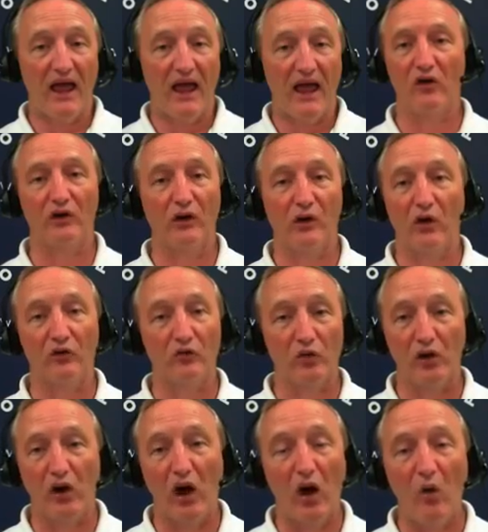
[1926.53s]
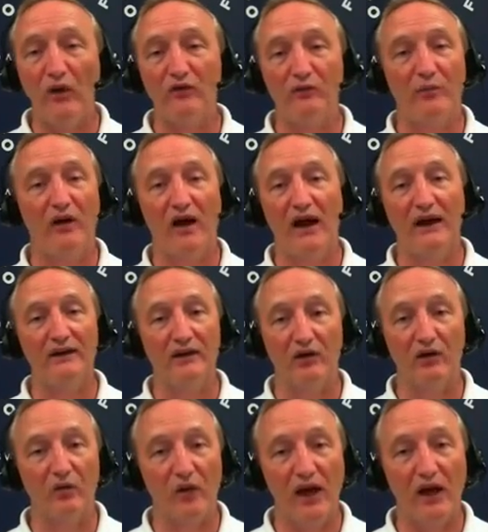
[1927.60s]
because we're always behind in
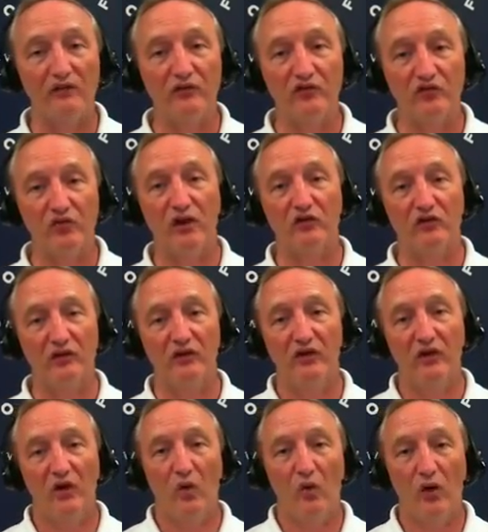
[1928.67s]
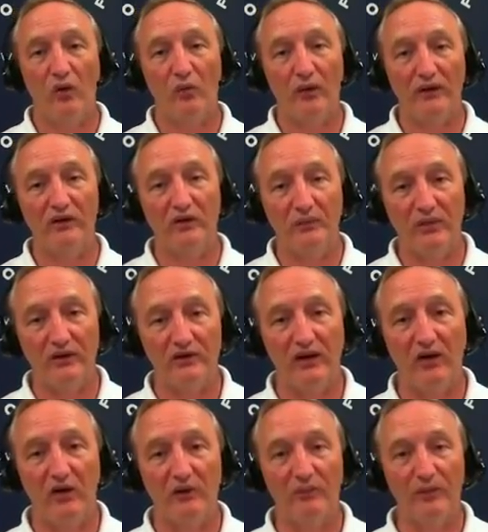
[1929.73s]
our ground instruction, what we need to be
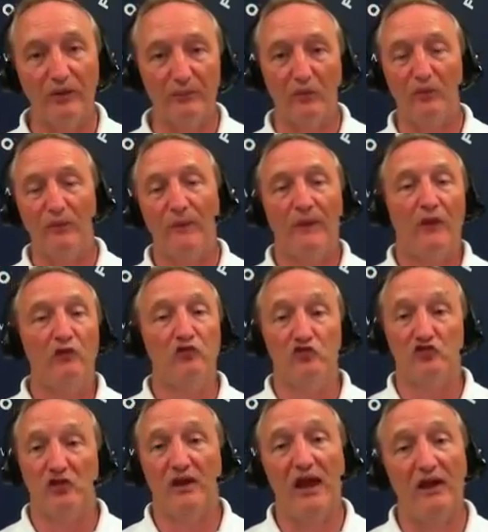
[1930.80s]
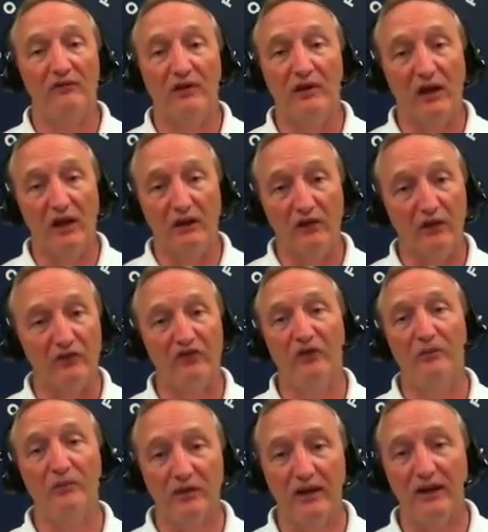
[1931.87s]
telling people. You should have a
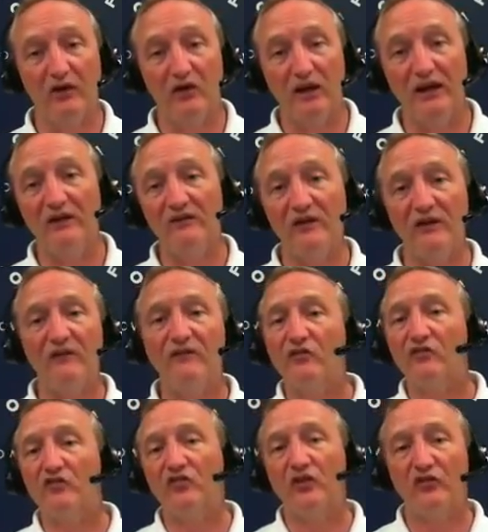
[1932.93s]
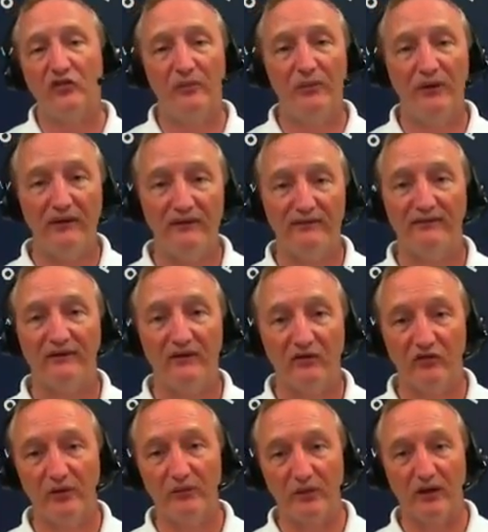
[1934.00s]
simulator, even if it's just a PC
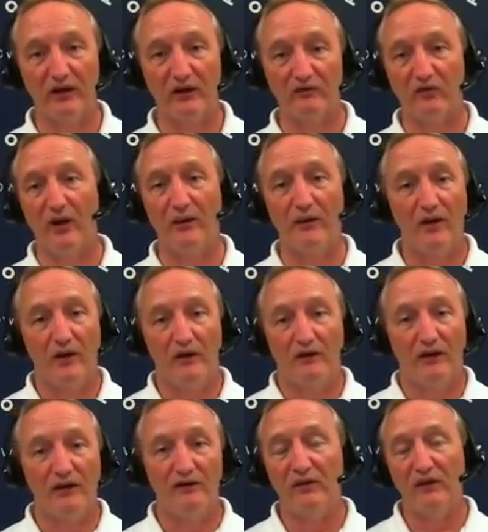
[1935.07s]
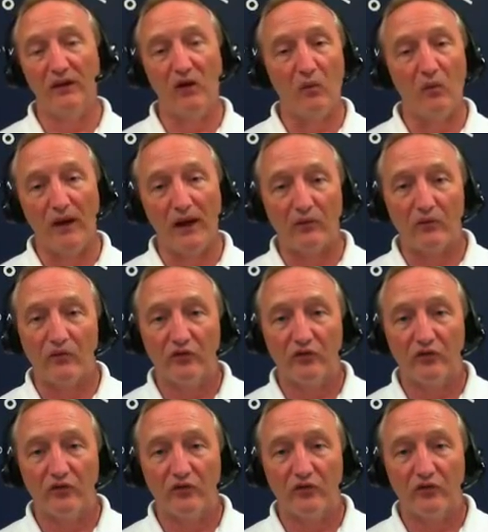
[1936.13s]
simulator. Even the old Microsoft.